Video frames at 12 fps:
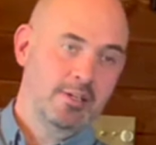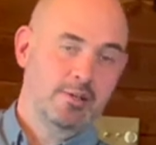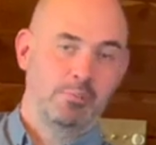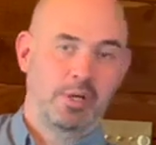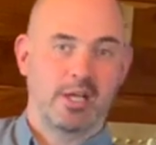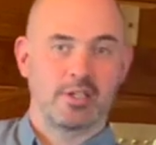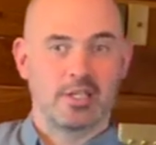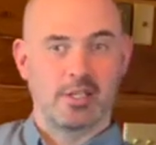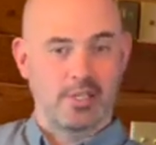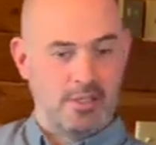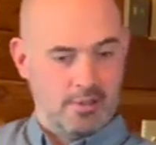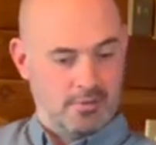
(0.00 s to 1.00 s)
but
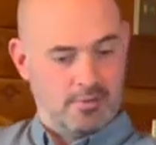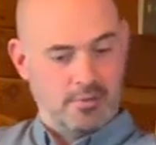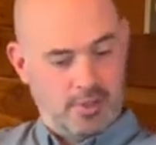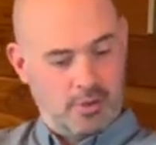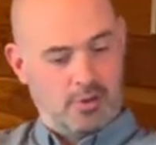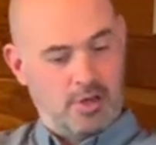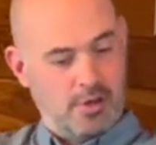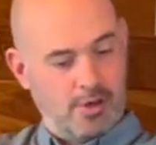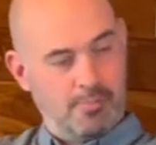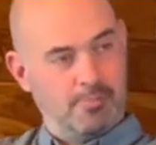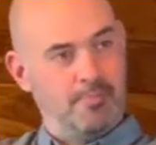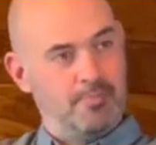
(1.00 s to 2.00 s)
actually your
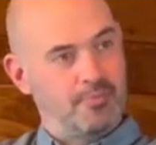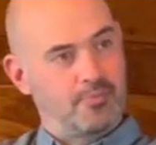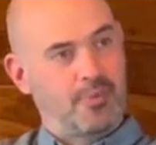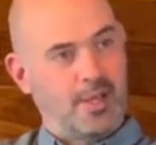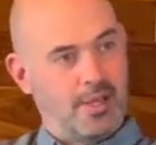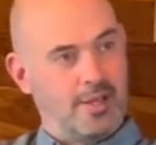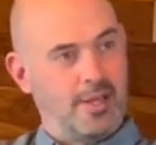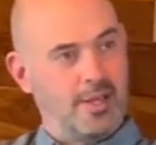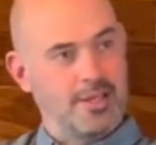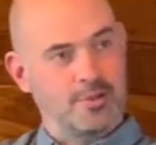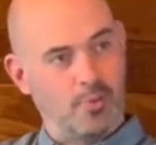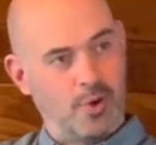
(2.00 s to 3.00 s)
arm
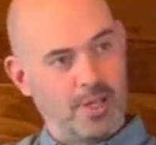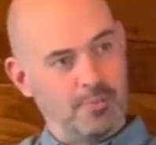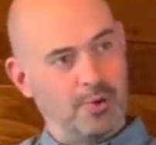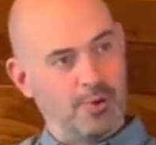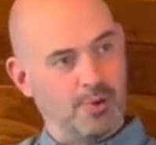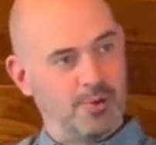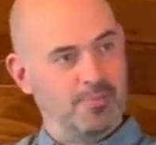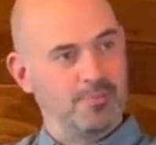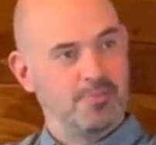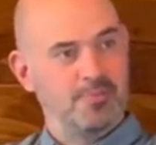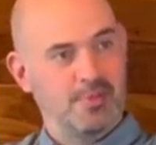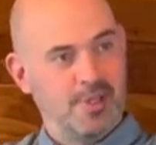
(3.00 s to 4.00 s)
is way more.
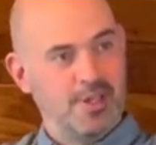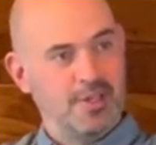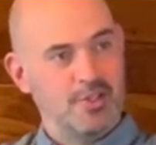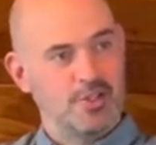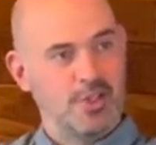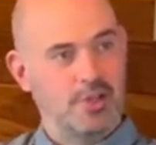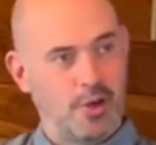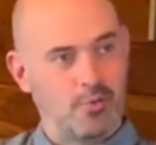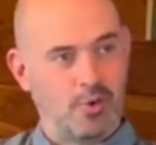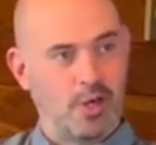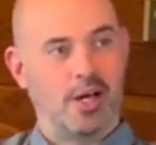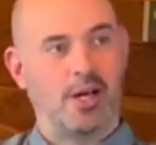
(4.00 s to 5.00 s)
So you don't
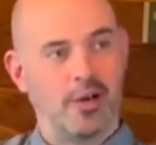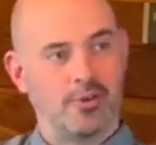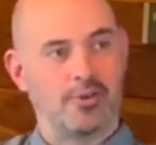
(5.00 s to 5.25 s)
rely on the